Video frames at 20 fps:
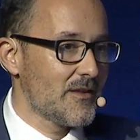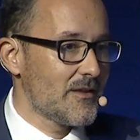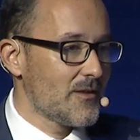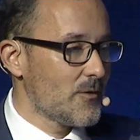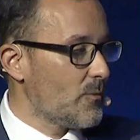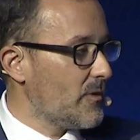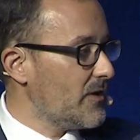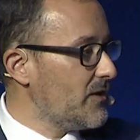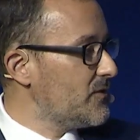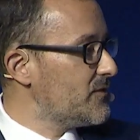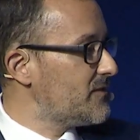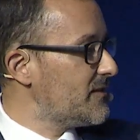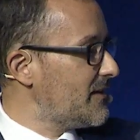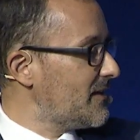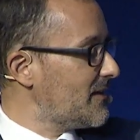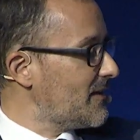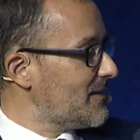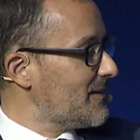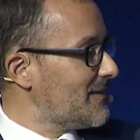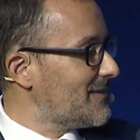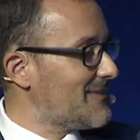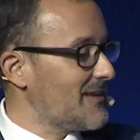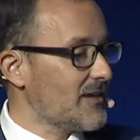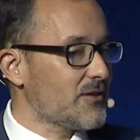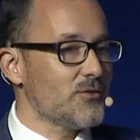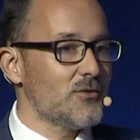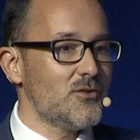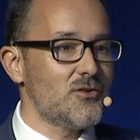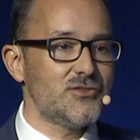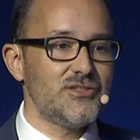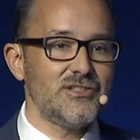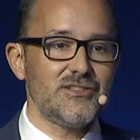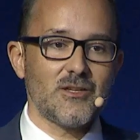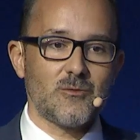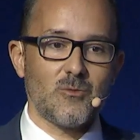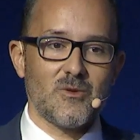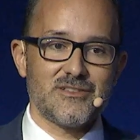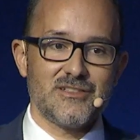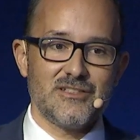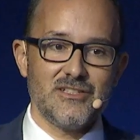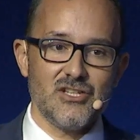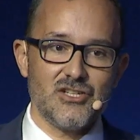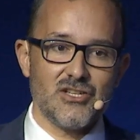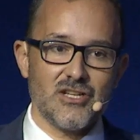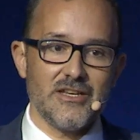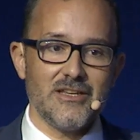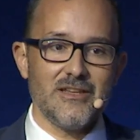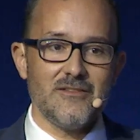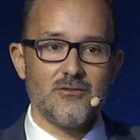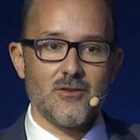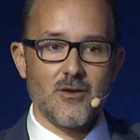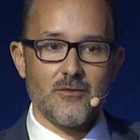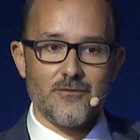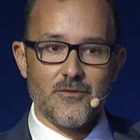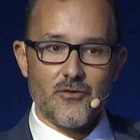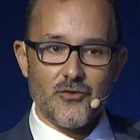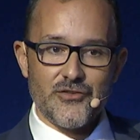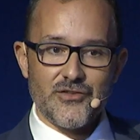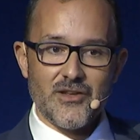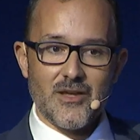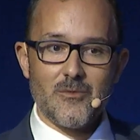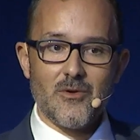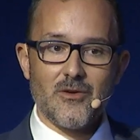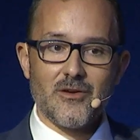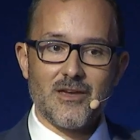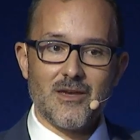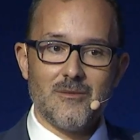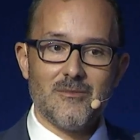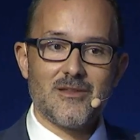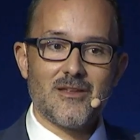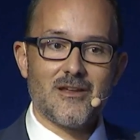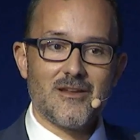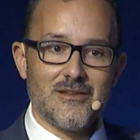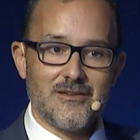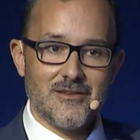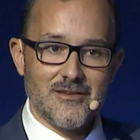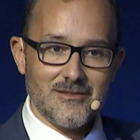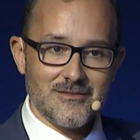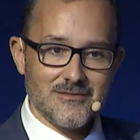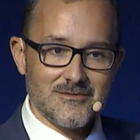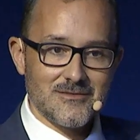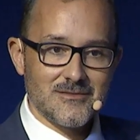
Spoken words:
We're using technologies that was initially developed for cyber criminality